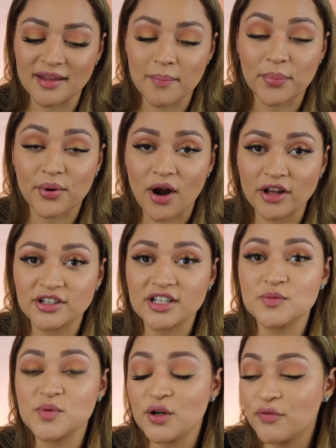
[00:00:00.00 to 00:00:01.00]
the product
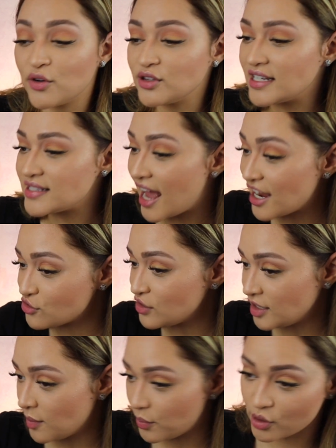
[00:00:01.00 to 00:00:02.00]
is beautiful. That's
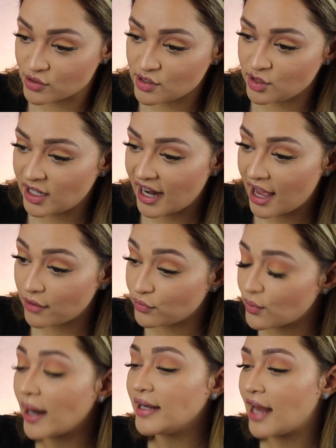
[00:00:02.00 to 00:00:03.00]
actually the bronzer that I have
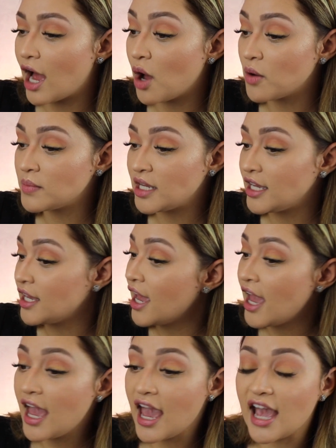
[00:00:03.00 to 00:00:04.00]
right now on me,
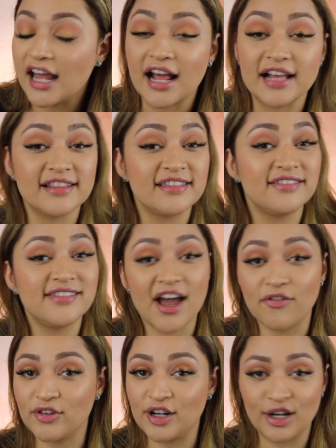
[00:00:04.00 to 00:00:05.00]
and I
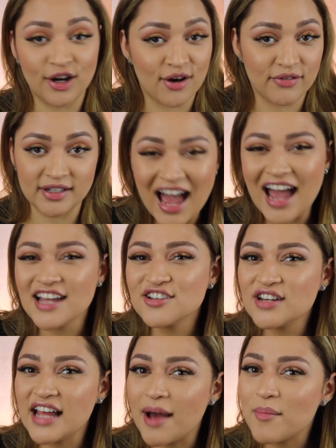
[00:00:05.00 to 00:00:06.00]
definitely love it. I
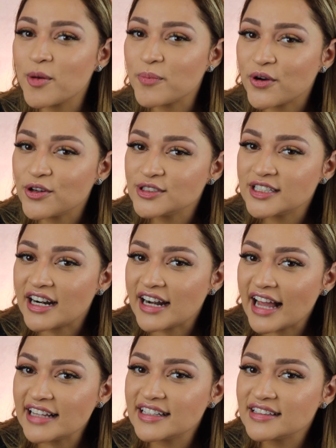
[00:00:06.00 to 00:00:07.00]
actually have more products that I
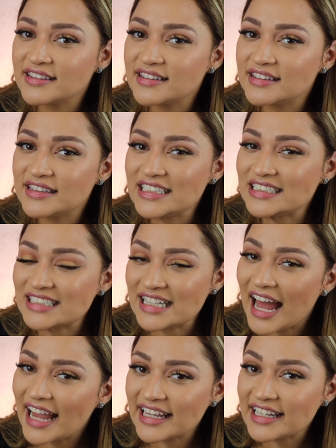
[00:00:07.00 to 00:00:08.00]
like that
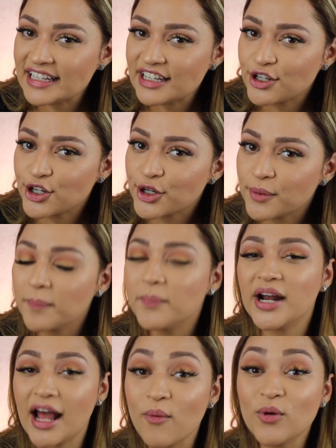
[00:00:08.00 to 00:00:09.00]
dislike in here,
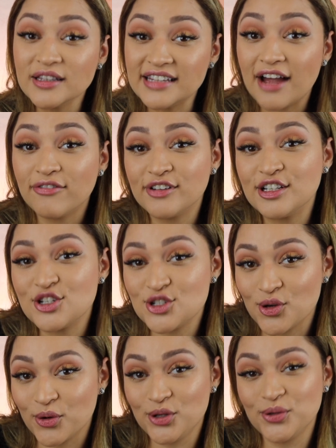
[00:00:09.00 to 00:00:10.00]
but I will definitely
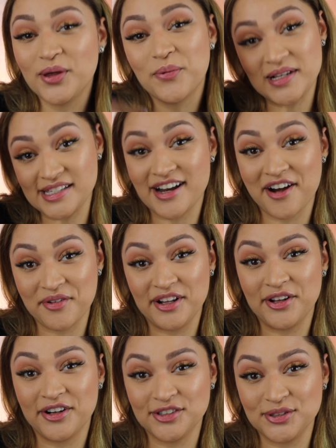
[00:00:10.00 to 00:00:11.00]
show you the ones that I
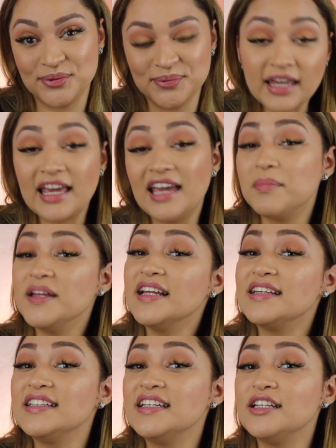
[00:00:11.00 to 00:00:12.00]
return to. Keeping
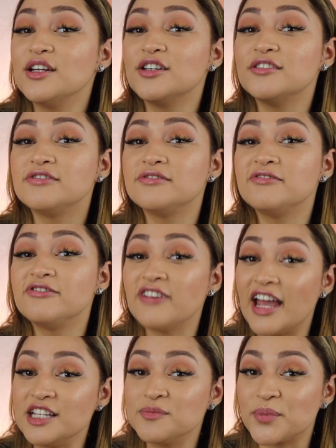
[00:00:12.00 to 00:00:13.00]
the theme of
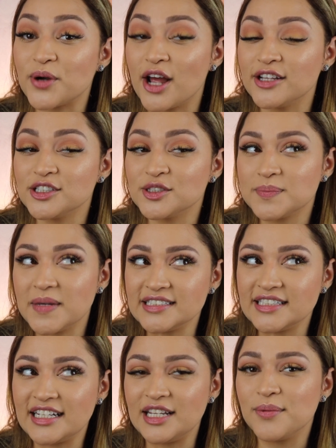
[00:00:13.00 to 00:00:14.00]
face products,
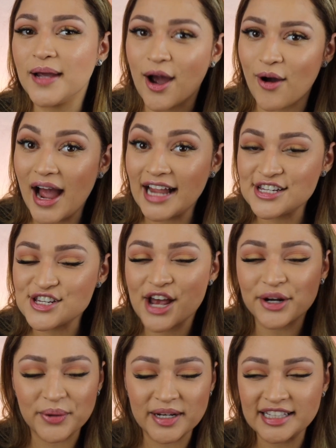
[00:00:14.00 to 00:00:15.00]
basically without
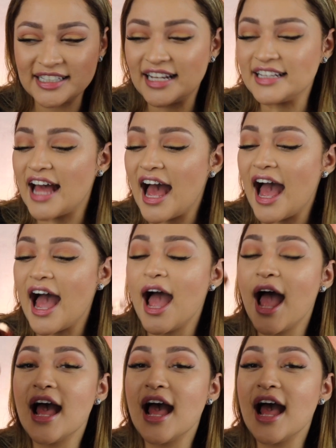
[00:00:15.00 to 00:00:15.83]
eyeshadow or anything like that.